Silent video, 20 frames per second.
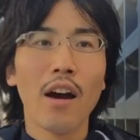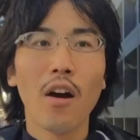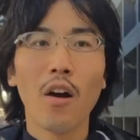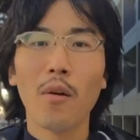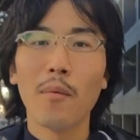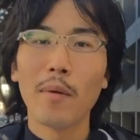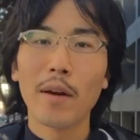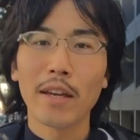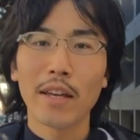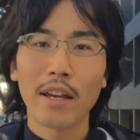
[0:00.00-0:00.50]

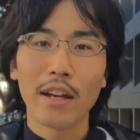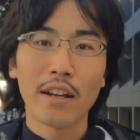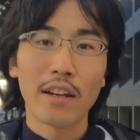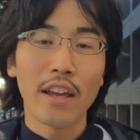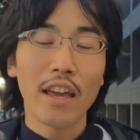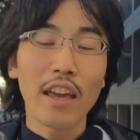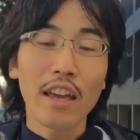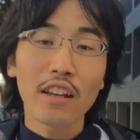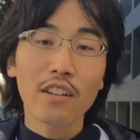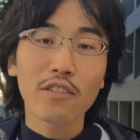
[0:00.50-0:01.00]
oh my god,
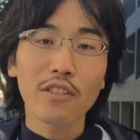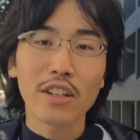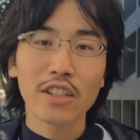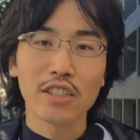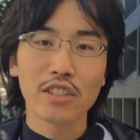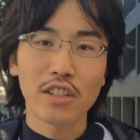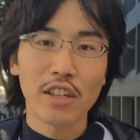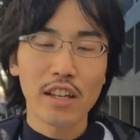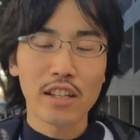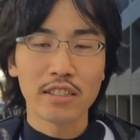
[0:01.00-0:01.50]
English
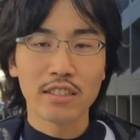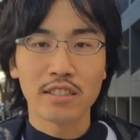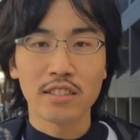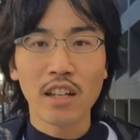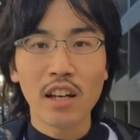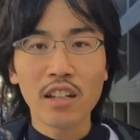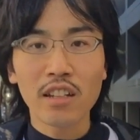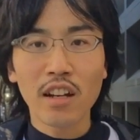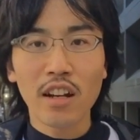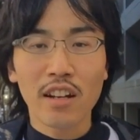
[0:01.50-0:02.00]
is
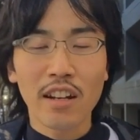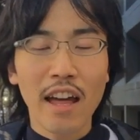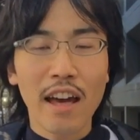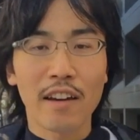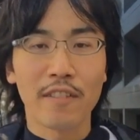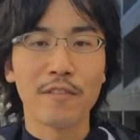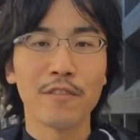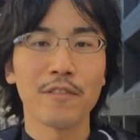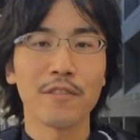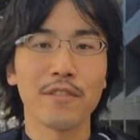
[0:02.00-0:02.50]
not
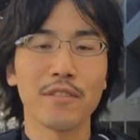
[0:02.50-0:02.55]
enough.